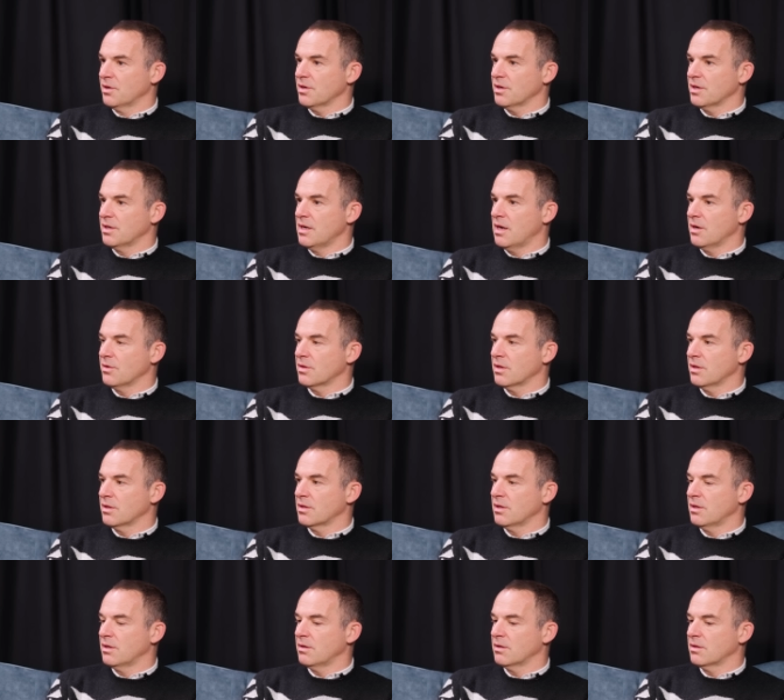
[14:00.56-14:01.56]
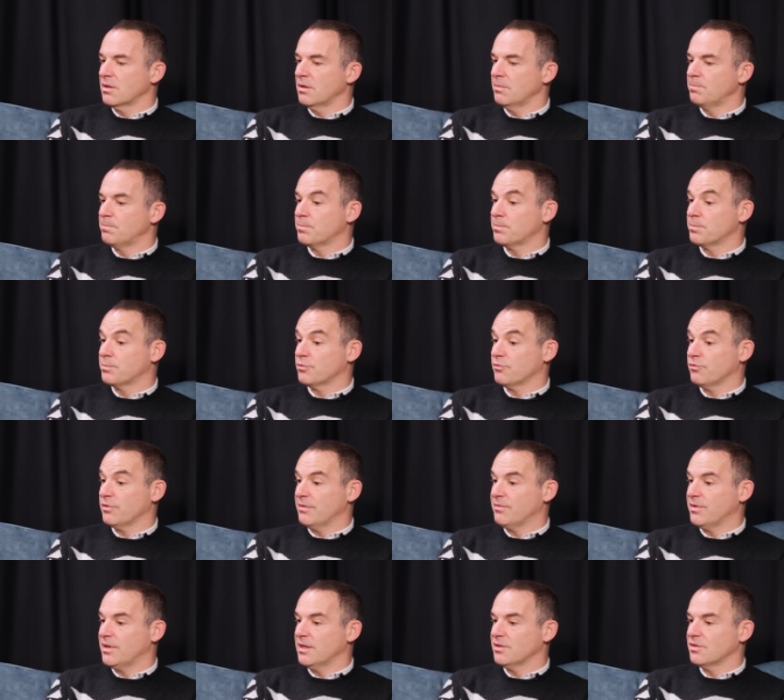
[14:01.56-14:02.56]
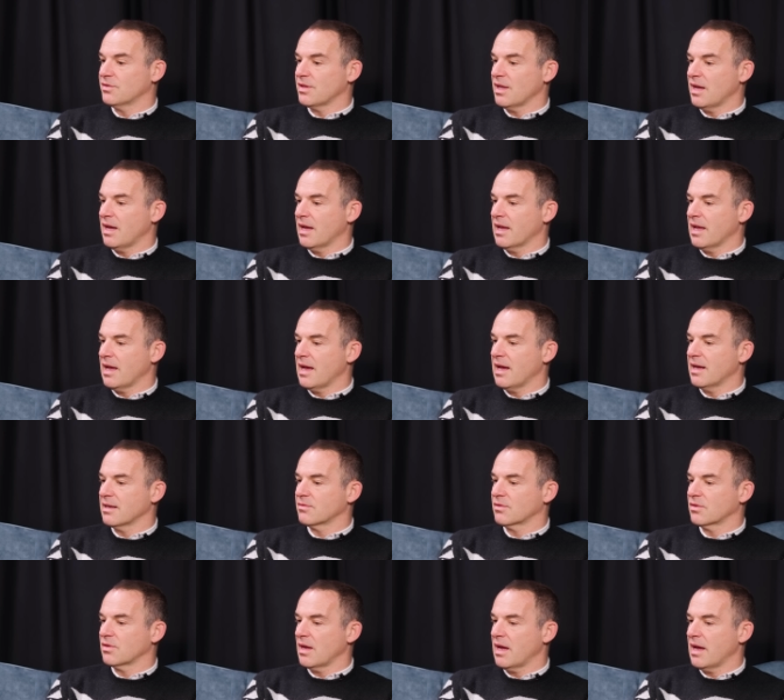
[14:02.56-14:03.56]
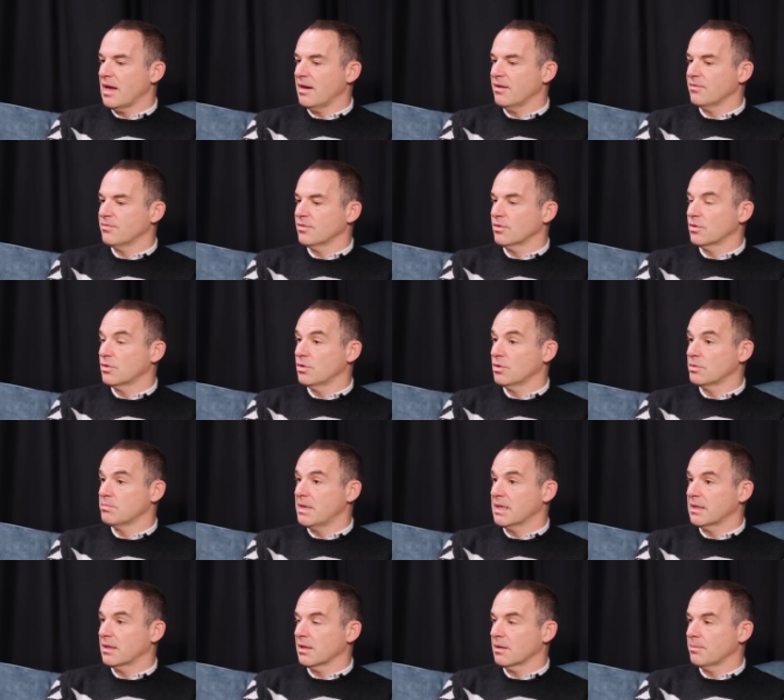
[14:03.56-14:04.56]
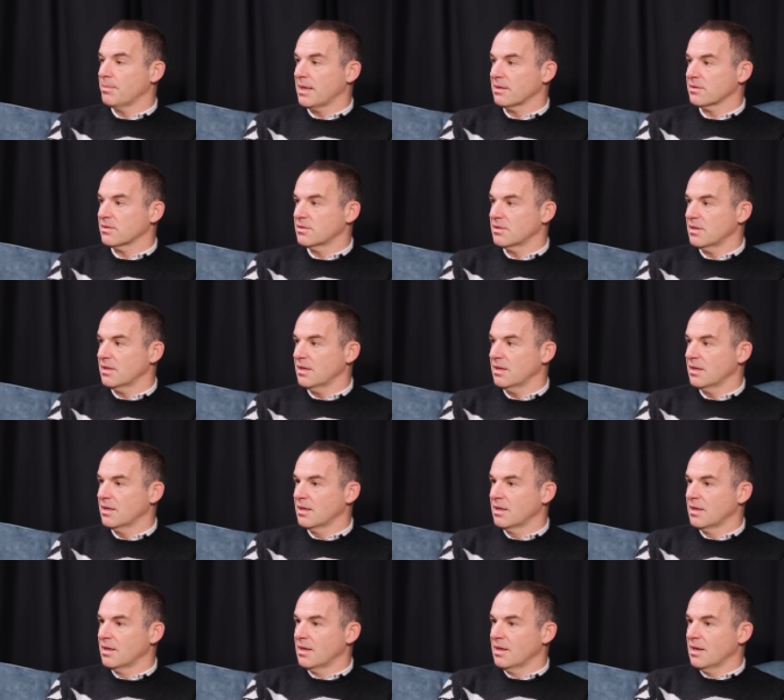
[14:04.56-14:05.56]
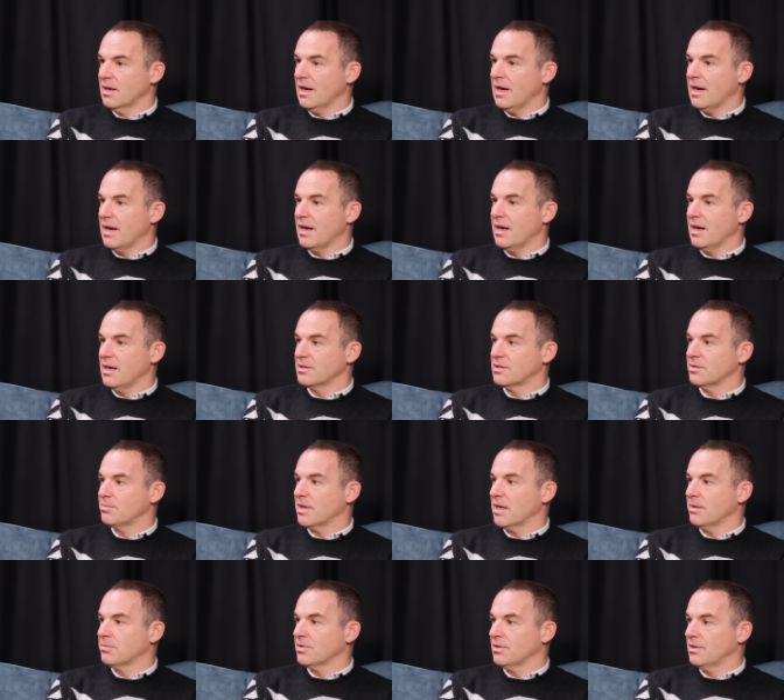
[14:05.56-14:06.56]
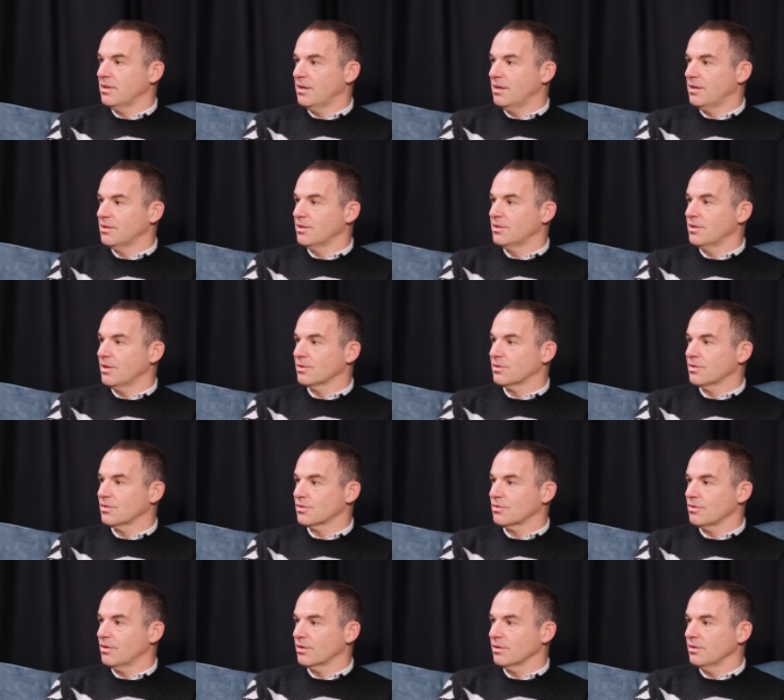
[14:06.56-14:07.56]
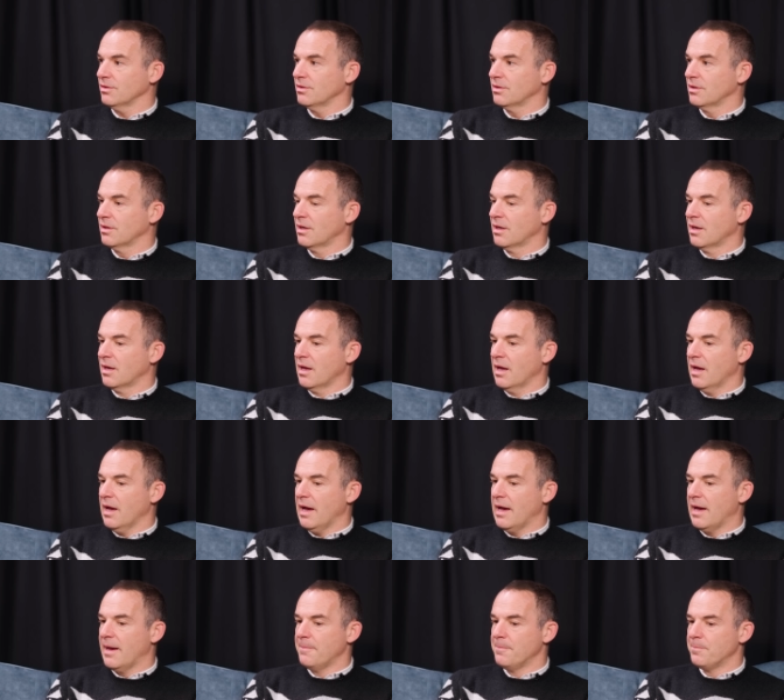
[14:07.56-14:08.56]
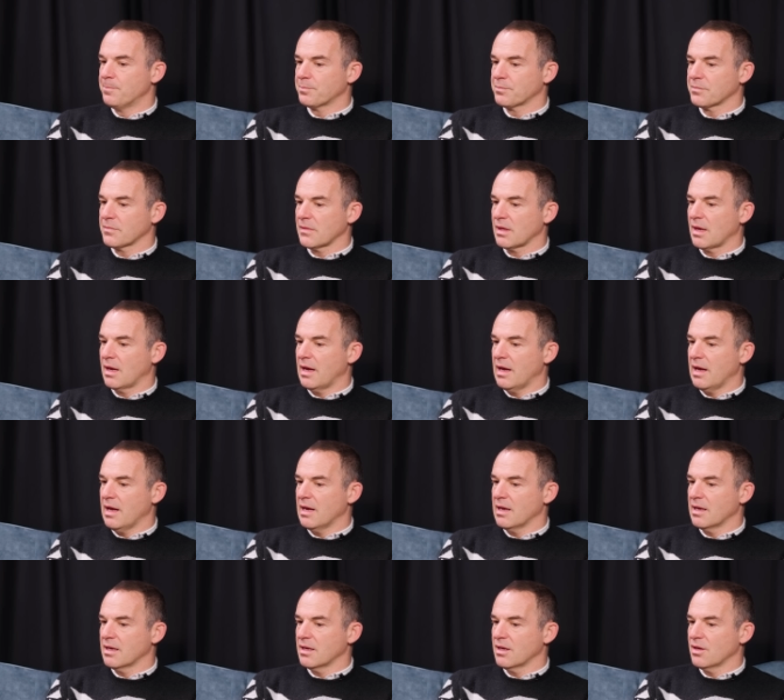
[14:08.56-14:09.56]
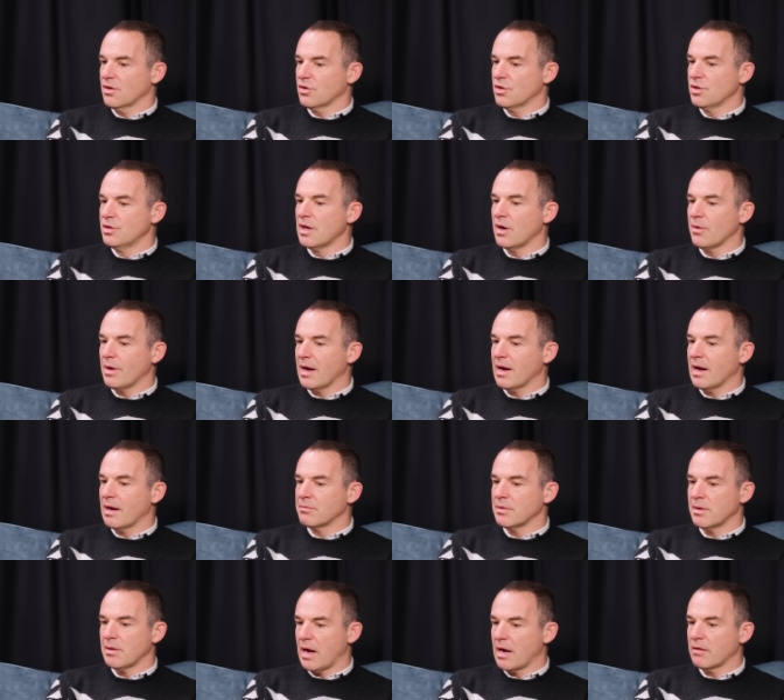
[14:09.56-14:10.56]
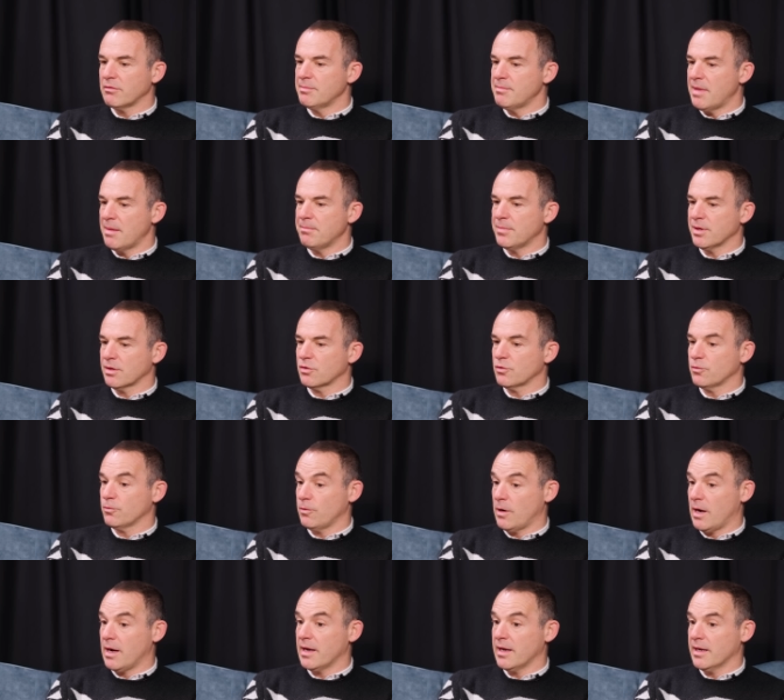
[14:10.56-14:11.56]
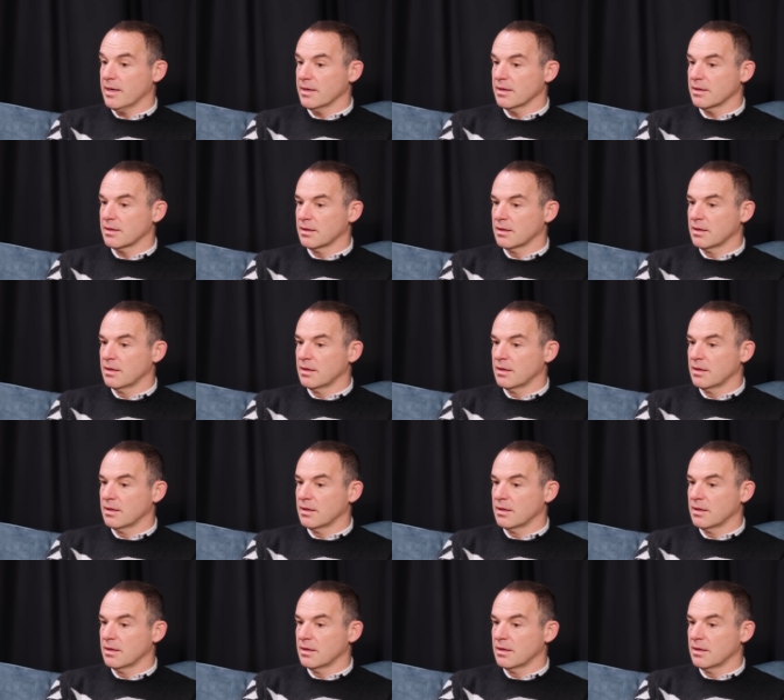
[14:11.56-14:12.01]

You know, the, the, the privilege that I had to have good mental capacity, uh, and to be able to learn and not to struggle. Um, you know, I, I, remember crying